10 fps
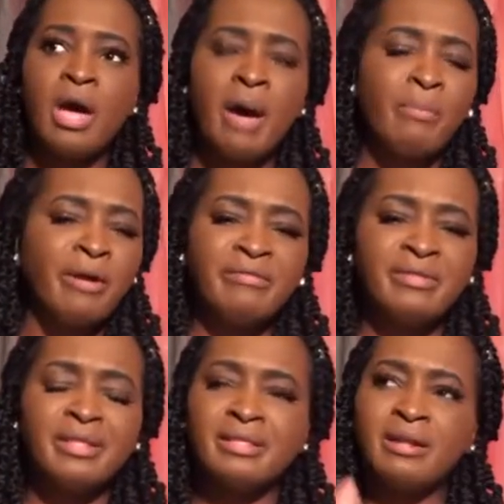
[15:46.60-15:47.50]
pray for
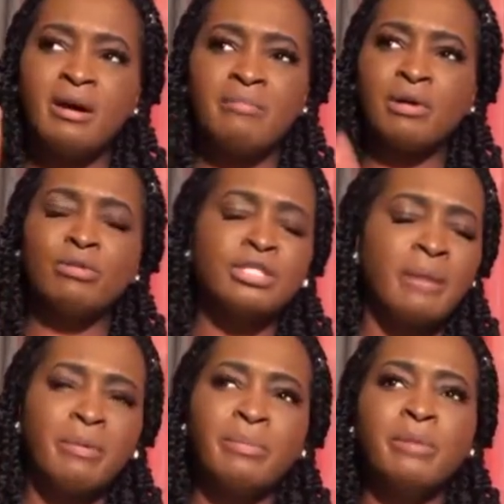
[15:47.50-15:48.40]
those
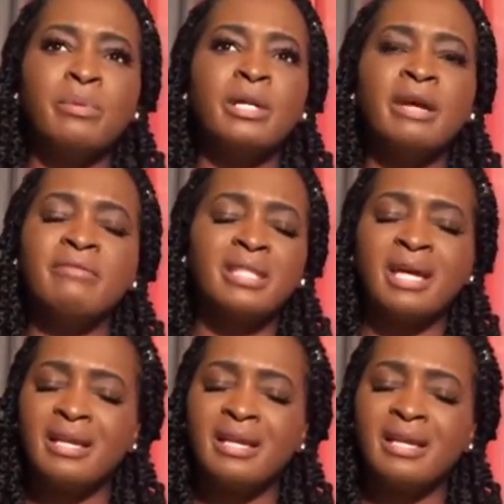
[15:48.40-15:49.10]
type of people and everything.